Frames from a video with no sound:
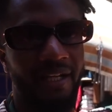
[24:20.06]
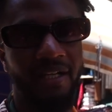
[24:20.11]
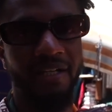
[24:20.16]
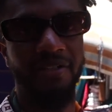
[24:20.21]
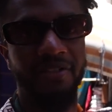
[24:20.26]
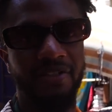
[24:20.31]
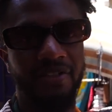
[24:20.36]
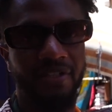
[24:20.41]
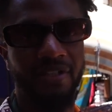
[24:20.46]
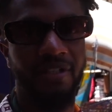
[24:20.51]

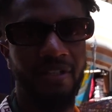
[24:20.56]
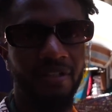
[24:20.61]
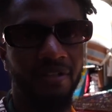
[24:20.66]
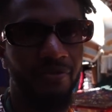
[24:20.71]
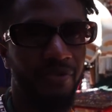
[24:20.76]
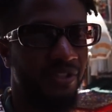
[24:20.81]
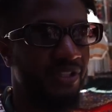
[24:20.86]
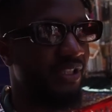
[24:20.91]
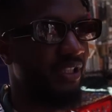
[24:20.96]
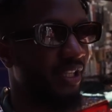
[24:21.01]
lunch.
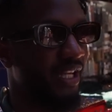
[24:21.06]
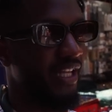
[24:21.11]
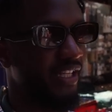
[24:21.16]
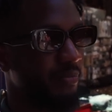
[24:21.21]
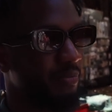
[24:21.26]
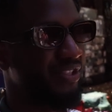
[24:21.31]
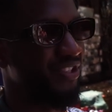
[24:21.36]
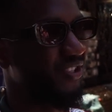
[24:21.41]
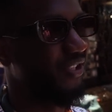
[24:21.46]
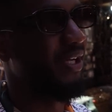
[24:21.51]
still at
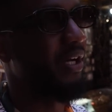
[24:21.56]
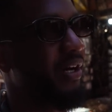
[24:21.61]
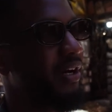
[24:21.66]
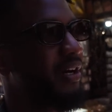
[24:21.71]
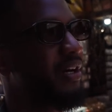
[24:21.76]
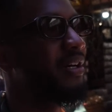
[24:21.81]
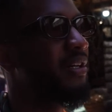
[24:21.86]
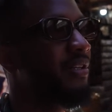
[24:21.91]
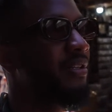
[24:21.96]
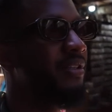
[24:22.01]
the
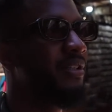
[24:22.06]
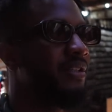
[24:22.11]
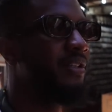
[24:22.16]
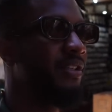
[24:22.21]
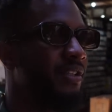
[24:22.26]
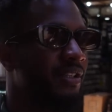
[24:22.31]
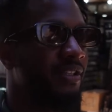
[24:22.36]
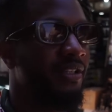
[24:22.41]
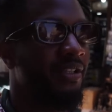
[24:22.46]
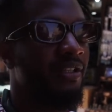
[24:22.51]
bazaar,
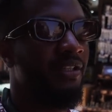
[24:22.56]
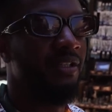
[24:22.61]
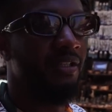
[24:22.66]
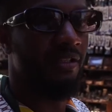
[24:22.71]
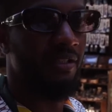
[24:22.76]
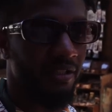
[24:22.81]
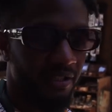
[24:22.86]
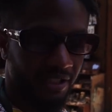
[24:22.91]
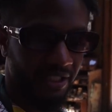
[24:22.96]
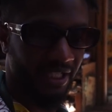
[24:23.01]

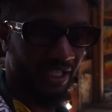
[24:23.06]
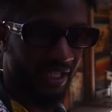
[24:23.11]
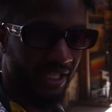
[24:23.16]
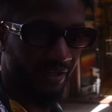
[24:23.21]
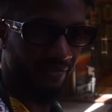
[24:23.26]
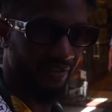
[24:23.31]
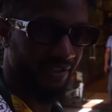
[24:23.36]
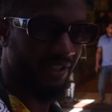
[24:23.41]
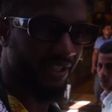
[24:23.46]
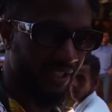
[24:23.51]
looking at
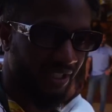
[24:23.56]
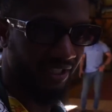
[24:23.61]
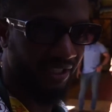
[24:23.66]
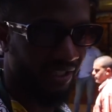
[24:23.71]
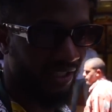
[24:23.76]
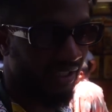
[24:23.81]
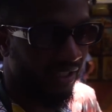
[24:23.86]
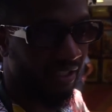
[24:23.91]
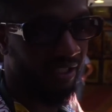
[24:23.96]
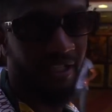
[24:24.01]

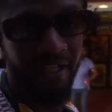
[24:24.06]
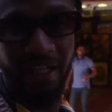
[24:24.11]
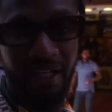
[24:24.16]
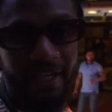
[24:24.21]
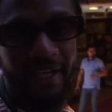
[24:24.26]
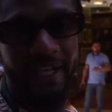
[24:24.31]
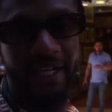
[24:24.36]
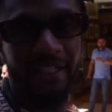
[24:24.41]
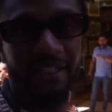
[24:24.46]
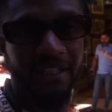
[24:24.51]
everything.
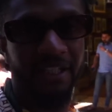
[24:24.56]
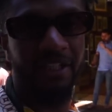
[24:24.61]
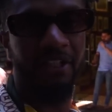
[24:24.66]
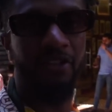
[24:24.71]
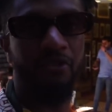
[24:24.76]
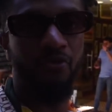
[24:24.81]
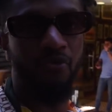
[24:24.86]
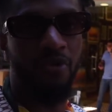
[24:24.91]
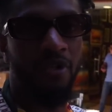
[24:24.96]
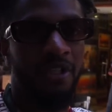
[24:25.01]
Anything
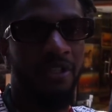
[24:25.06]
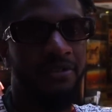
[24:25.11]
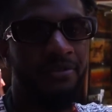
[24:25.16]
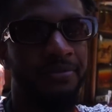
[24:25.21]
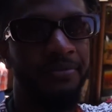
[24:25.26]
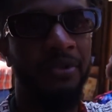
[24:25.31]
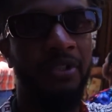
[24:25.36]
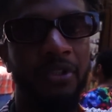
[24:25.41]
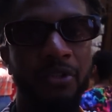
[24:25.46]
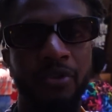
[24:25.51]
you want,
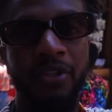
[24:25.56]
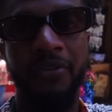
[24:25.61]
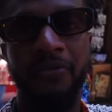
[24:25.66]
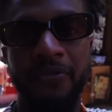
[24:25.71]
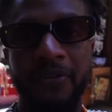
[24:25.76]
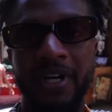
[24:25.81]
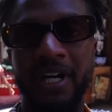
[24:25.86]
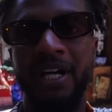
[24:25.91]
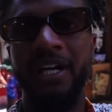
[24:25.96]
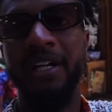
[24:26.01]
you can
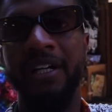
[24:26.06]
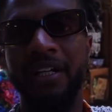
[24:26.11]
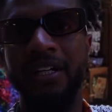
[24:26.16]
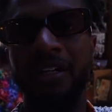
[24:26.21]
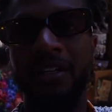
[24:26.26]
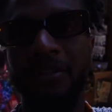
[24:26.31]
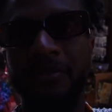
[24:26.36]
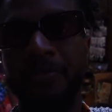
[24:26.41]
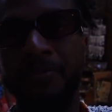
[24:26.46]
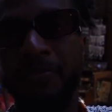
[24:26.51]
find here